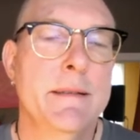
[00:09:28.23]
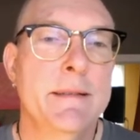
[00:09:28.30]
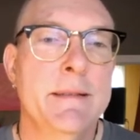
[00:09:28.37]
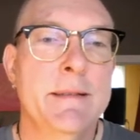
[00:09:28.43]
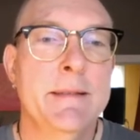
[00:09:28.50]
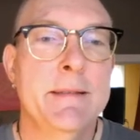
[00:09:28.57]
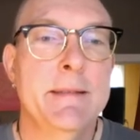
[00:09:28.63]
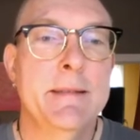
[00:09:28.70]

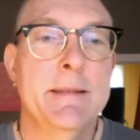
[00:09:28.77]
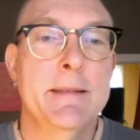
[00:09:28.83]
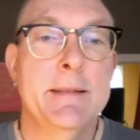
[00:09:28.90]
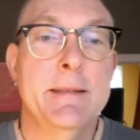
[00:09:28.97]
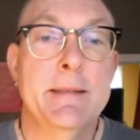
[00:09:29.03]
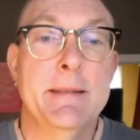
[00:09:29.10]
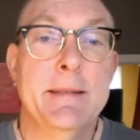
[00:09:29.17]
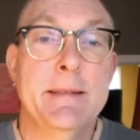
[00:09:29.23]

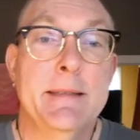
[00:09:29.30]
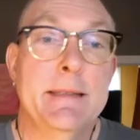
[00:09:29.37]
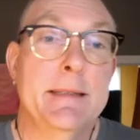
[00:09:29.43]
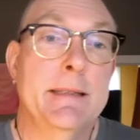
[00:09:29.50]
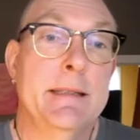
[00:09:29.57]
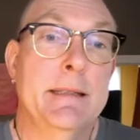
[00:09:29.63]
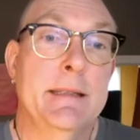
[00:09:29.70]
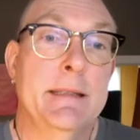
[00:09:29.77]

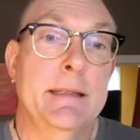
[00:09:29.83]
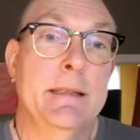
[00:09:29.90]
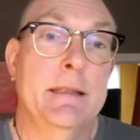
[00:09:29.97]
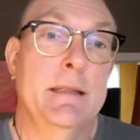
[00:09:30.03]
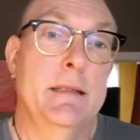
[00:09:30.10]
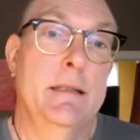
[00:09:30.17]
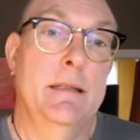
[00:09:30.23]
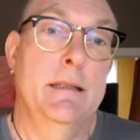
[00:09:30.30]
Nothing is said.